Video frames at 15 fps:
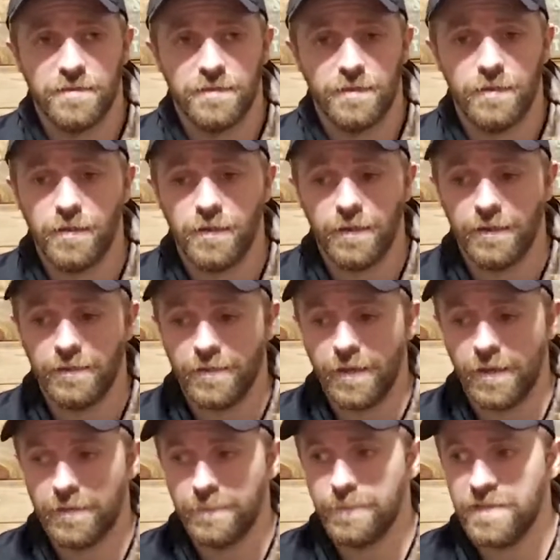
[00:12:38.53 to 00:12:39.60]

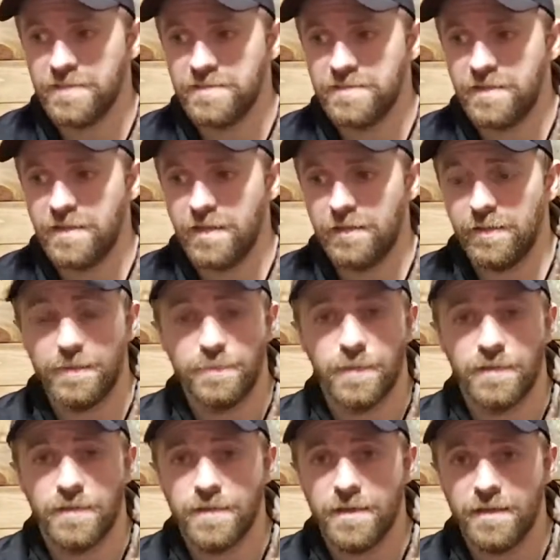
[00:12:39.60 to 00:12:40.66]
I miss like
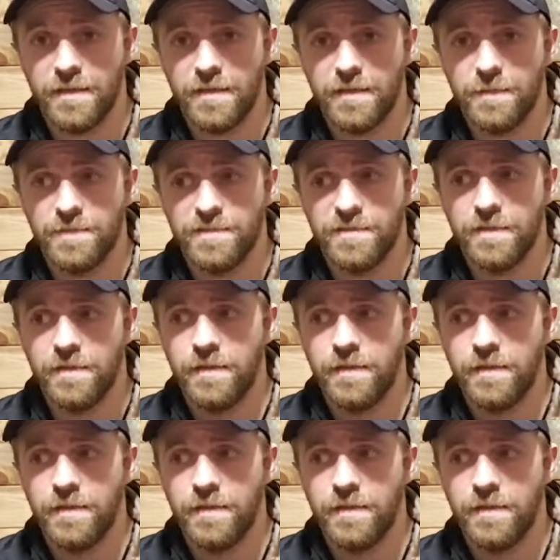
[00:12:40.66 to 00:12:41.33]
Monday night games.